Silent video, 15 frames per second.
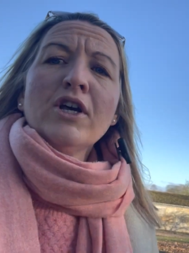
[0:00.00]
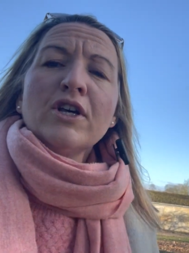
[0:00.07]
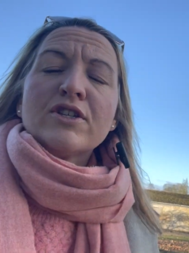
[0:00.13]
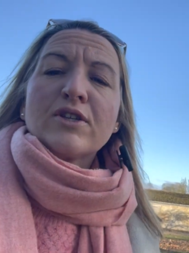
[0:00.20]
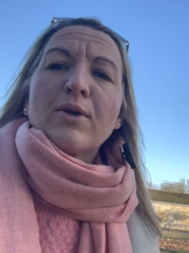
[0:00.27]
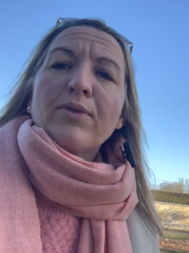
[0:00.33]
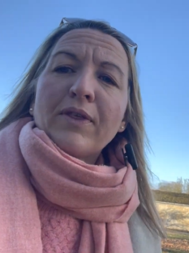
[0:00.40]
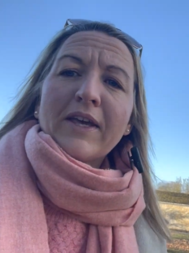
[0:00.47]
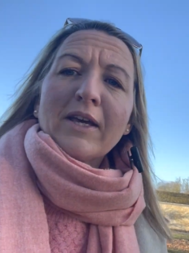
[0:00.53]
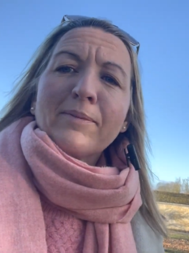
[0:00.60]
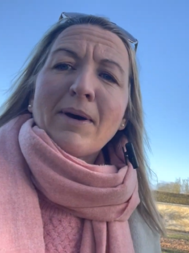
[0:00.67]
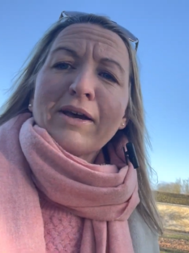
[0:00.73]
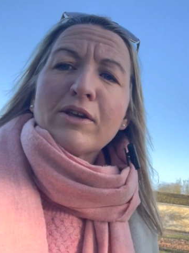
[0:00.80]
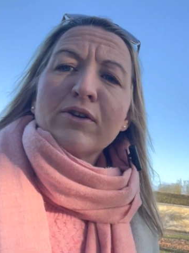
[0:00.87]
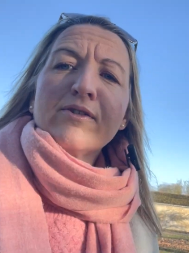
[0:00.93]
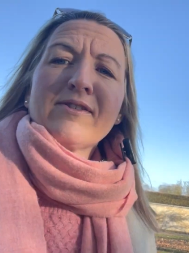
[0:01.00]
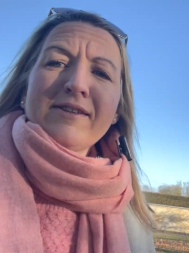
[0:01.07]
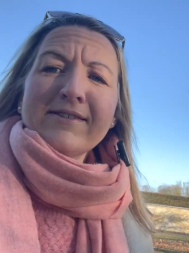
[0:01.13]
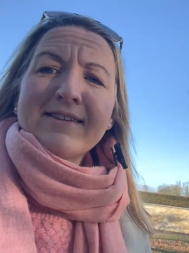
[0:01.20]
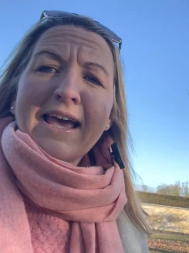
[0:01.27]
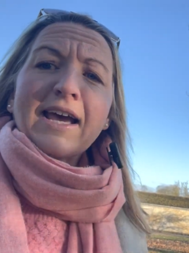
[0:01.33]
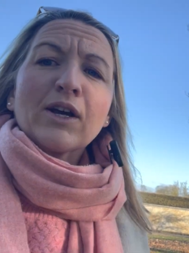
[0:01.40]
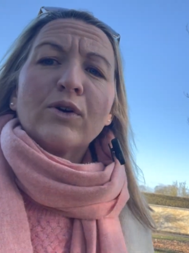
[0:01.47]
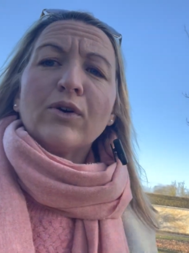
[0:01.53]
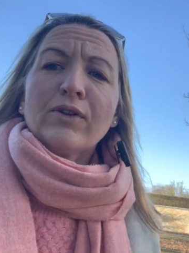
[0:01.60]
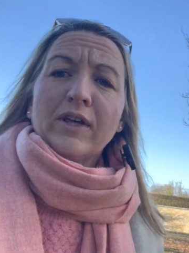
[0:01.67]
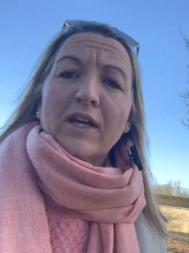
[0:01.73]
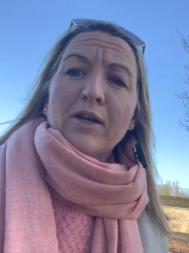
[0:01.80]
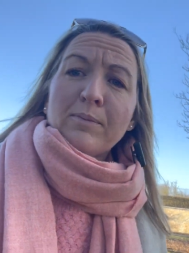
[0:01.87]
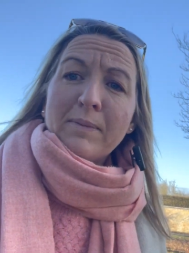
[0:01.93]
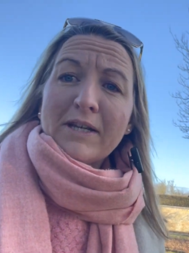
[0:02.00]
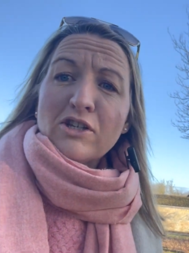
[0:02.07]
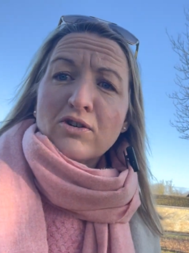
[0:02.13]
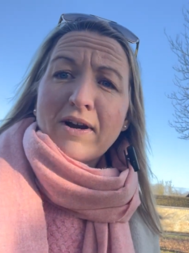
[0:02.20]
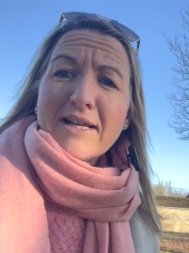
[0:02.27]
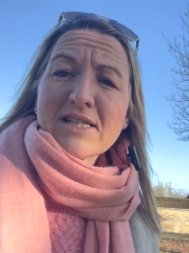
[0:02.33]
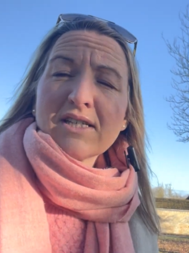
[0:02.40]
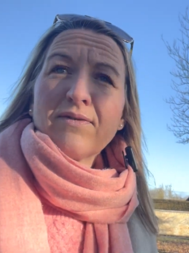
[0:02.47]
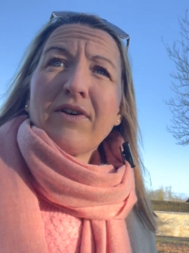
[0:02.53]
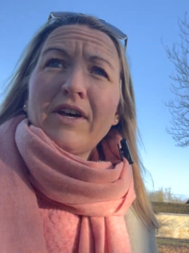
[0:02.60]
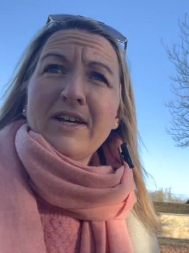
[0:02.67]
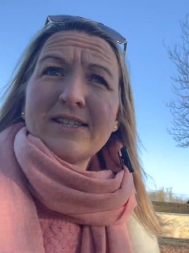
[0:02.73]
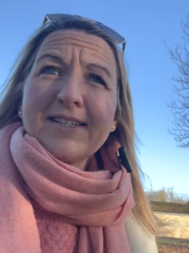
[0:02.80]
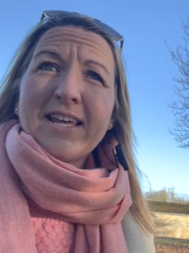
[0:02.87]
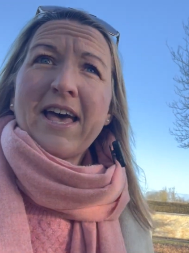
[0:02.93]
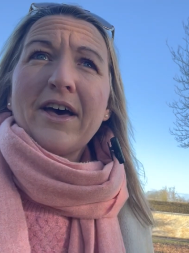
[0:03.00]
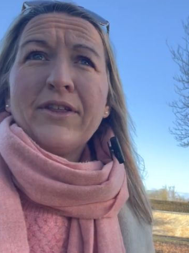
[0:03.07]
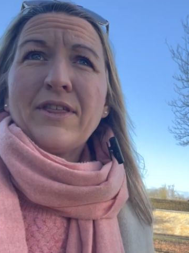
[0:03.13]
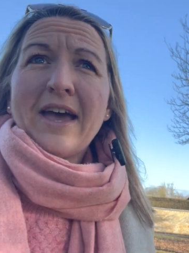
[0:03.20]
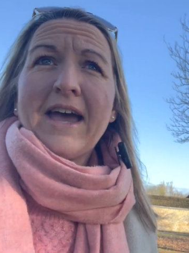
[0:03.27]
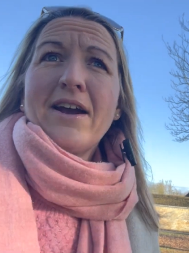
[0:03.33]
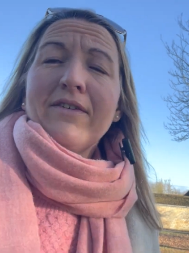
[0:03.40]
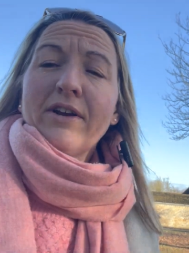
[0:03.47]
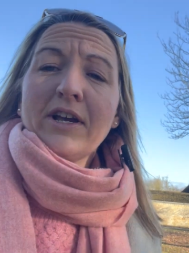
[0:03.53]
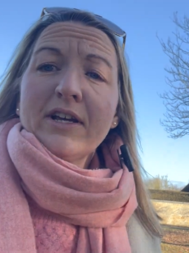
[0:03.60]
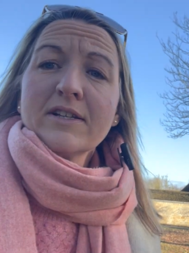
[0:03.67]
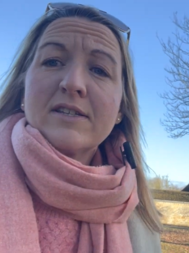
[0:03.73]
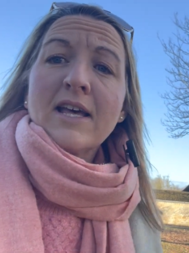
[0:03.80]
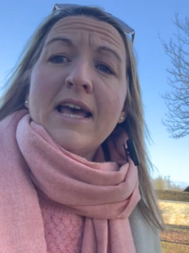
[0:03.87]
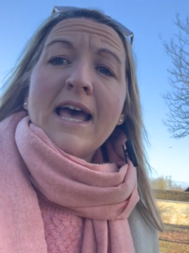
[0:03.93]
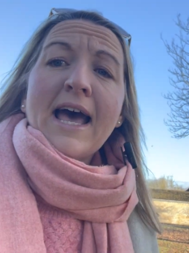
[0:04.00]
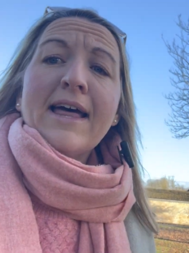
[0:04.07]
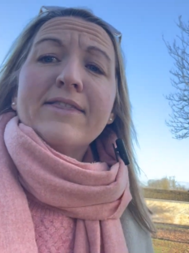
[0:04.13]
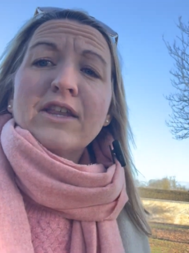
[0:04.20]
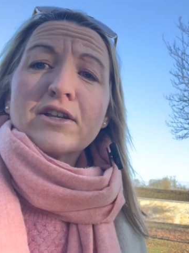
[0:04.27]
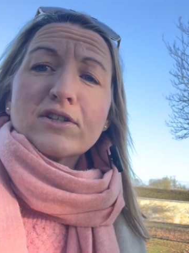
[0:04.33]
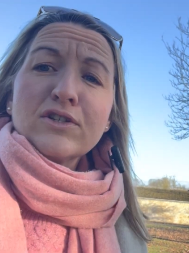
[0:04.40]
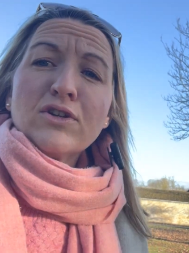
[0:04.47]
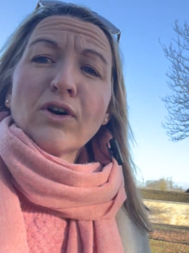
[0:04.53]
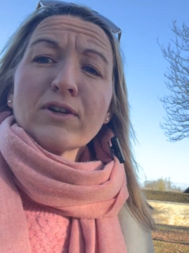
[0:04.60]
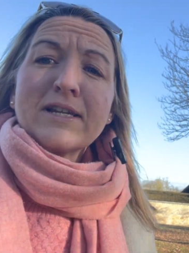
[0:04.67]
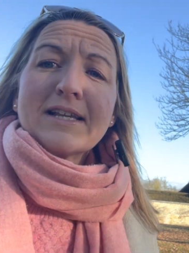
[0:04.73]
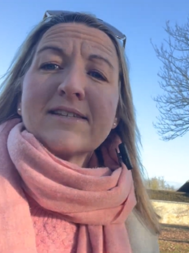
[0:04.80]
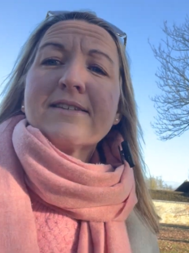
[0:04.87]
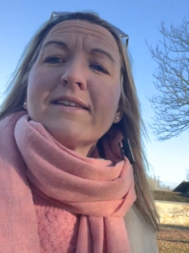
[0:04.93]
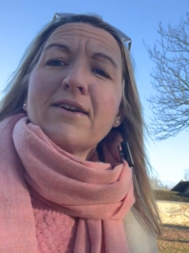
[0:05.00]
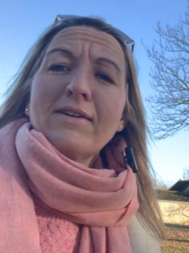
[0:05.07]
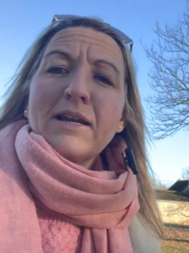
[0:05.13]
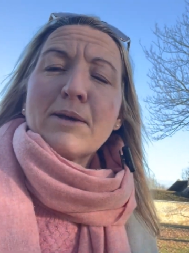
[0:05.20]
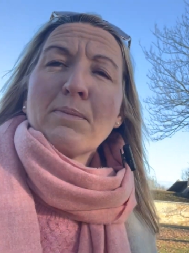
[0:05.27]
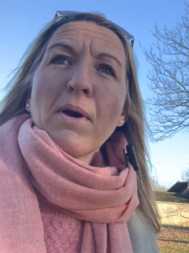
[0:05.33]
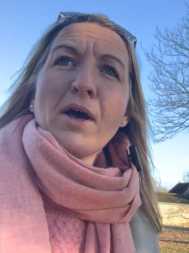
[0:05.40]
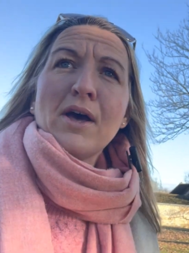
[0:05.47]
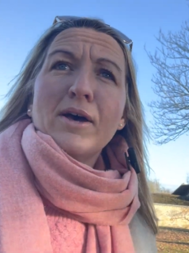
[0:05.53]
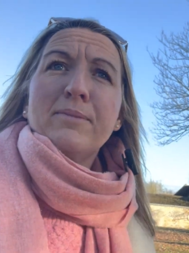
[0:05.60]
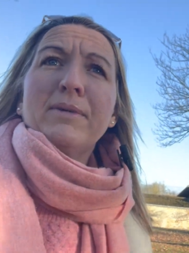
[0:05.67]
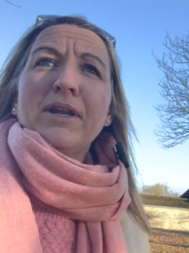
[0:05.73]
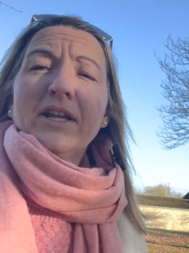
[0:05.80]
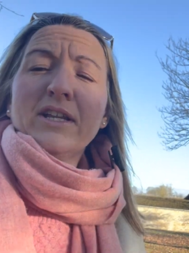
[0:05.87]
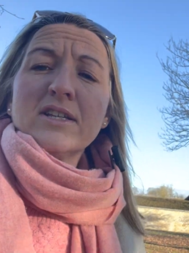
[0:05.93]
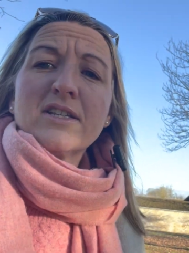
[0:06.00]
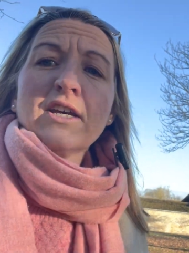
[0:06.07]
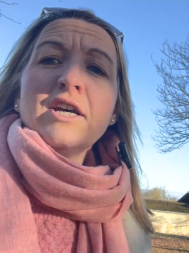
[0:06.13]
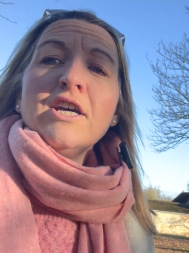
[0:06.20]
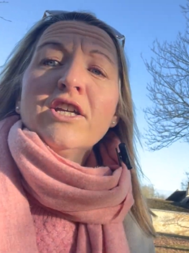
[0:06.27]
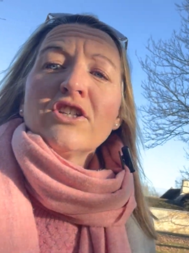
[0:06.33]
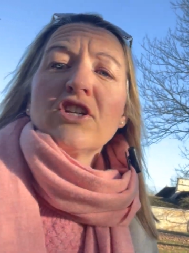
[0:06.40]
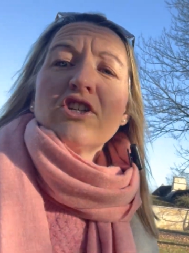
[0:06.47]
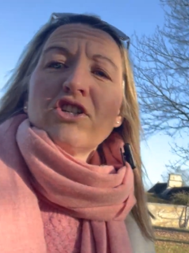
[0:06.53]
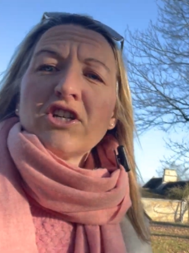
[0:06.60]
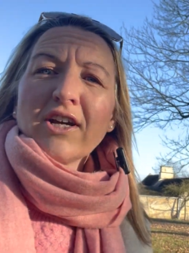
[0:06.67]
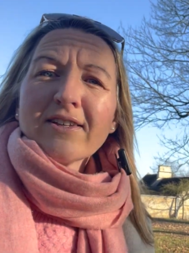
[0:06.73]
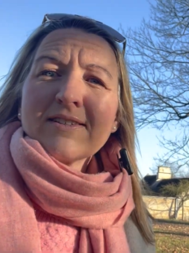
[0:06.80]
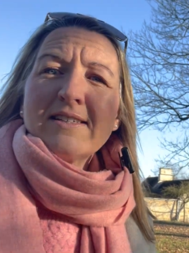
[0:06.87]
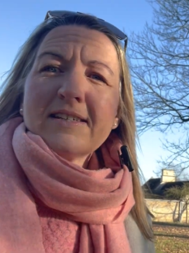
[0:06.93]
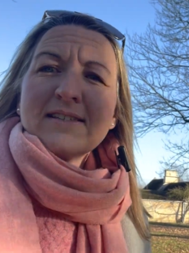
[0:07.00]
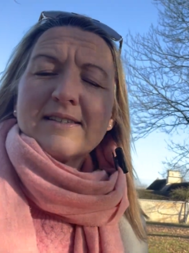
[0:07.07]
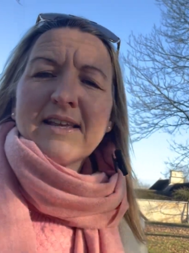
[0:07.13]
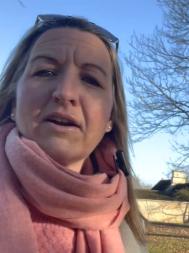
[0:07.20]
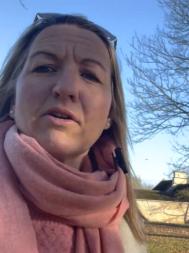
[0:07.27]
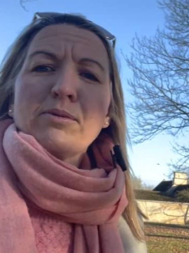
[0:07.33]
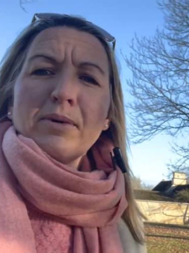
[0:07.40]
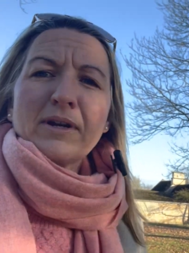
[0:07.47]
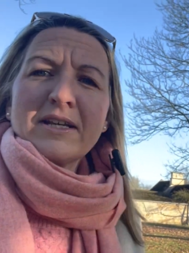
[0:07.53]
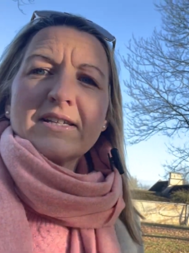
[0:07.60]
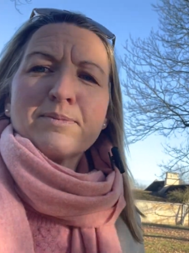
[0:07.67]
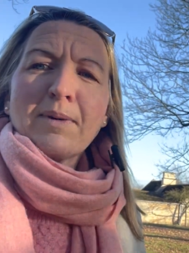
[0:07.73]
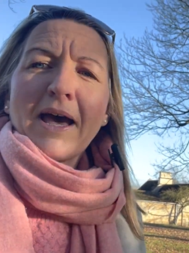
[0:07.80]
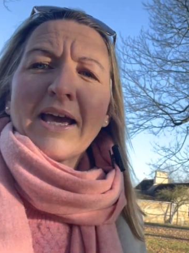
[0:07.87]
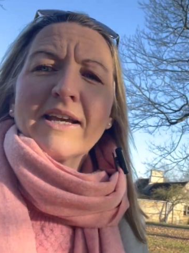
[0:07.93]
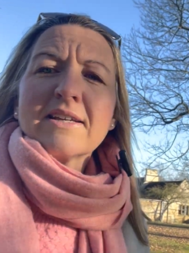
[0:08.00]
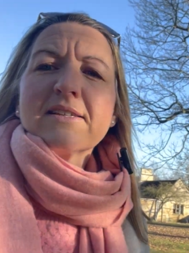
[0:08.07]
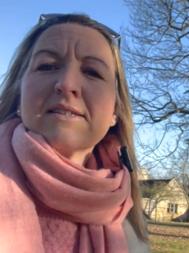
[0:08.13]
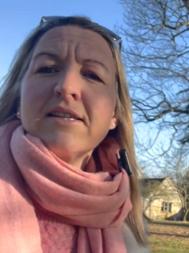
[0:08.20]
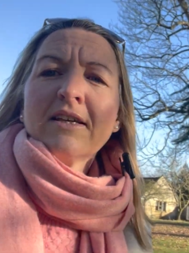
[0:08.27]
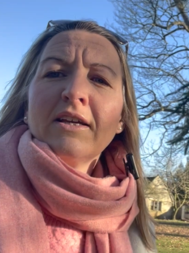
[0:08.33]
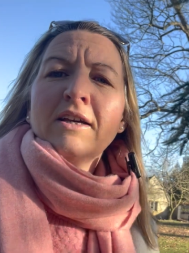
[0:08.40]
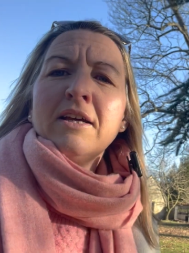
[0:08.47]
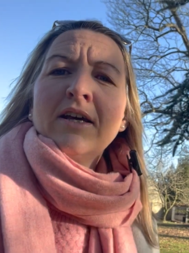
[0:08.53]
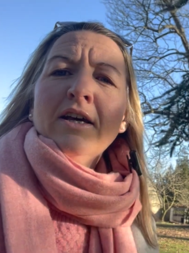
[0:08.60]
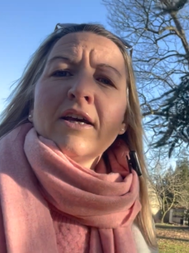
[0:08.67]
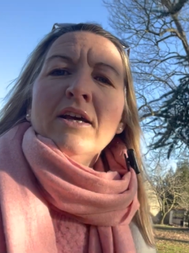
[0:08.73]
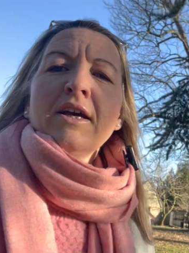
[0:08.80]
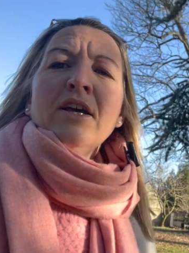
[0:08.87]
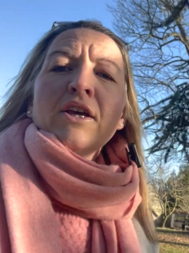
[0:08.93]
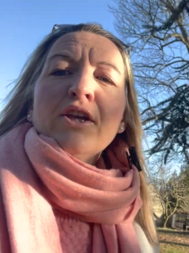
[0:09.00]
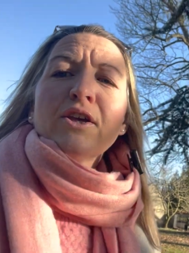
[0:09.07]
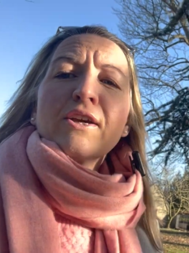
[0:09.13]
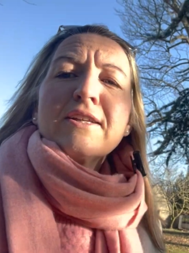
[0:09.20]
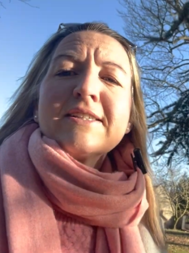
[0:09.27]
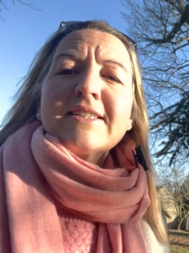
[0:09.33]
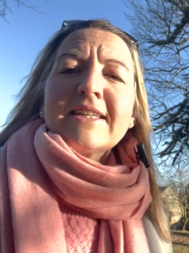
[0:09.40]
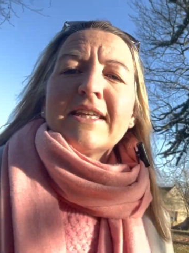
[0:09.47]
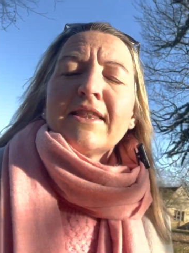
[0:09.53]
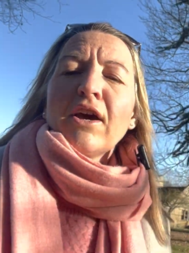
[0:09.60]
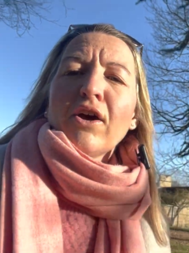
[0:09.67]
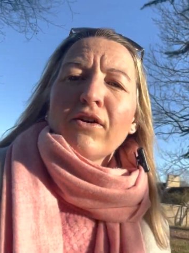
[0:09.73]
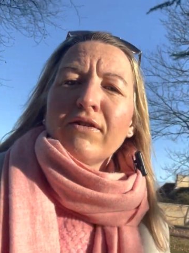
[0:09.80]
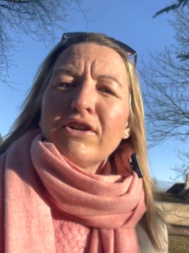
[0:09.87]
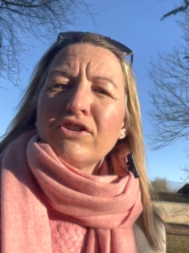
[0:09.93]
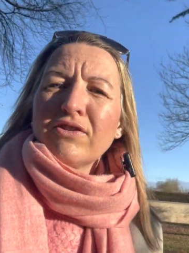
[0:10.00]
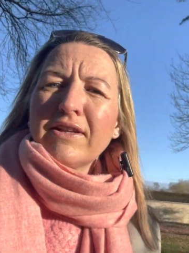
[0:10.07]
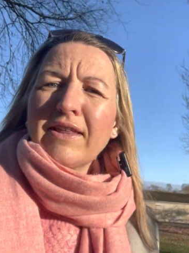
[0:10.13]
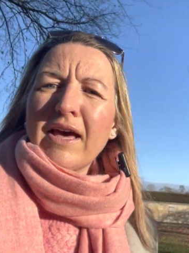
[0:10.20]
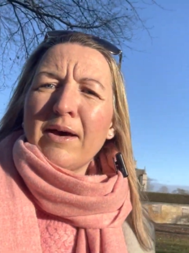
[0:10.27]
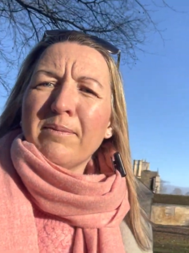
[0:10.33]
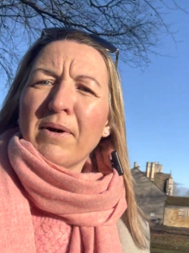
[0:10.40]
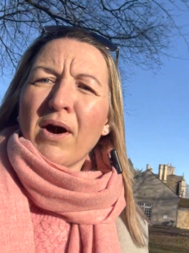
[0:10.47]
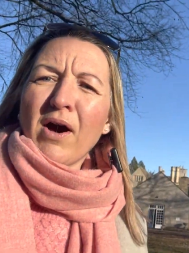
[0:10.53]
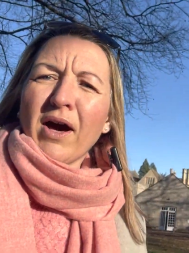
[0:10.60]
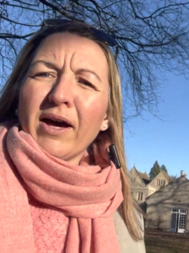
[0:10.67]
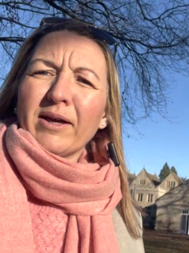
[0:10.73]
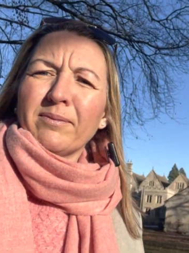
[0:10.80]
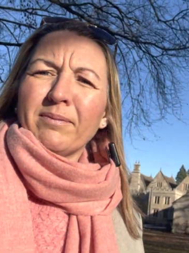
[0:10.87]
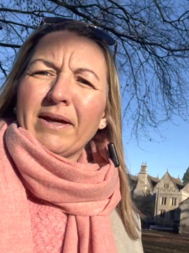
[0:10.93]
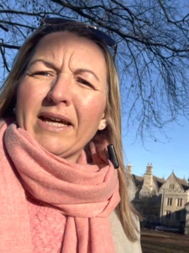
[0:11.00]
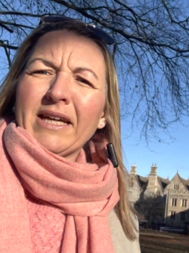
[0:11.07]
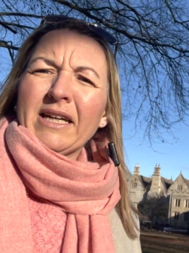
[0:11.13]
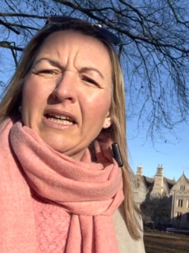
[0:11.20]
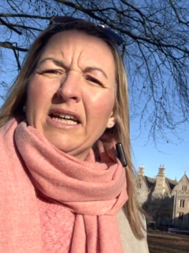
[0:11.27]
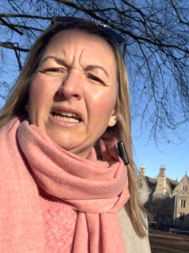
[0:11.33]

So think about using decor that could be transferred to other areas and that's not necessarily permanent to just this ceremony space. You can see the Orangery there behind me.